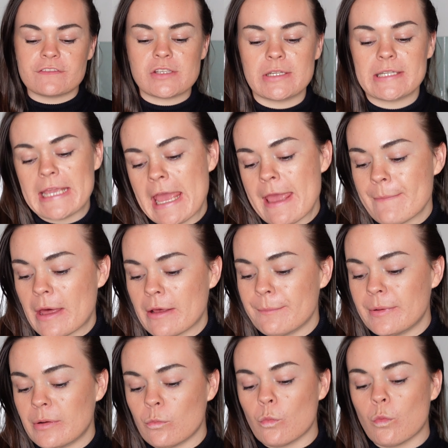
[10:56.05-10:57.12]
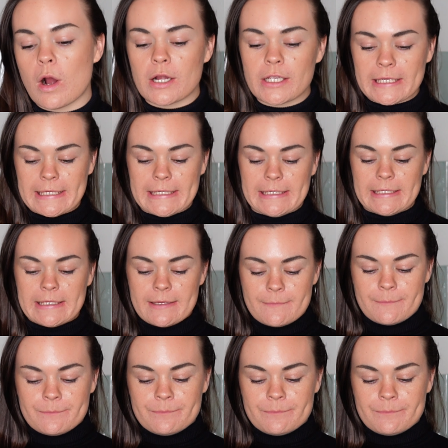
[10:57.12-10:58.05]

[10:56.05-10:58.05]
so it came out a bit wonky